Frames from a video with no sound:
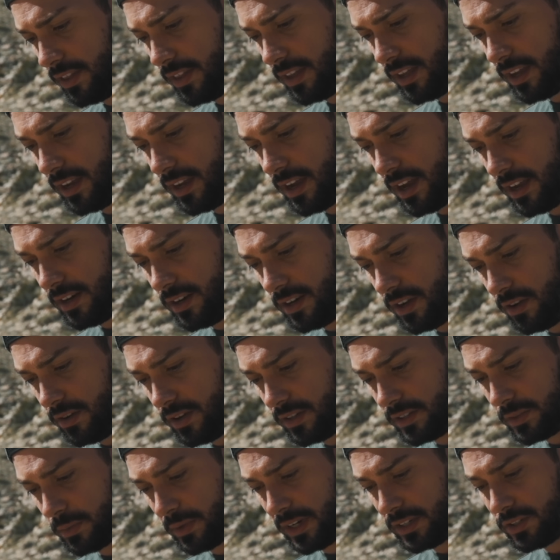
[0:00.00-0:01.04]
thing I
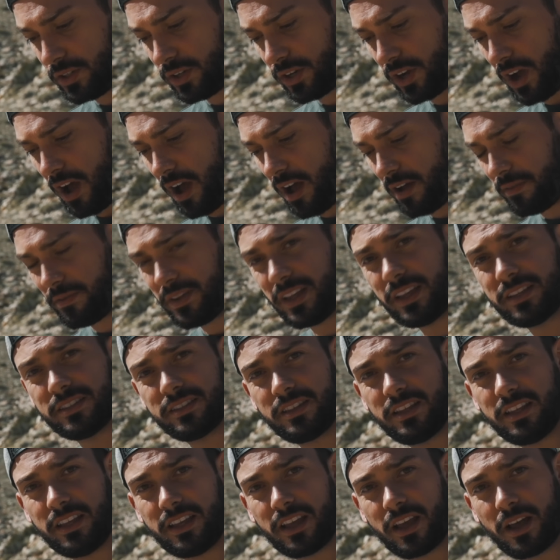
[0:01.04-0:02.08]
noticed when I took off
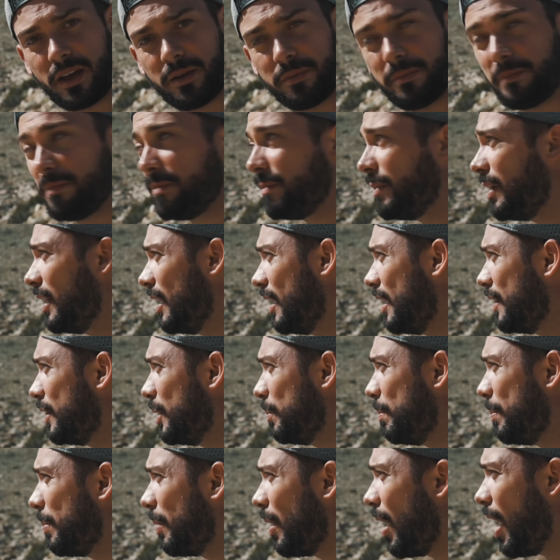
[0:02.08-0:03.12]
is the
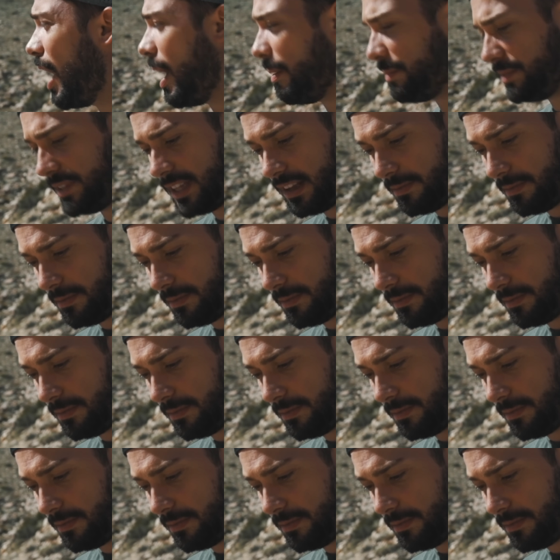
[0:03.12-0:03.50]
props.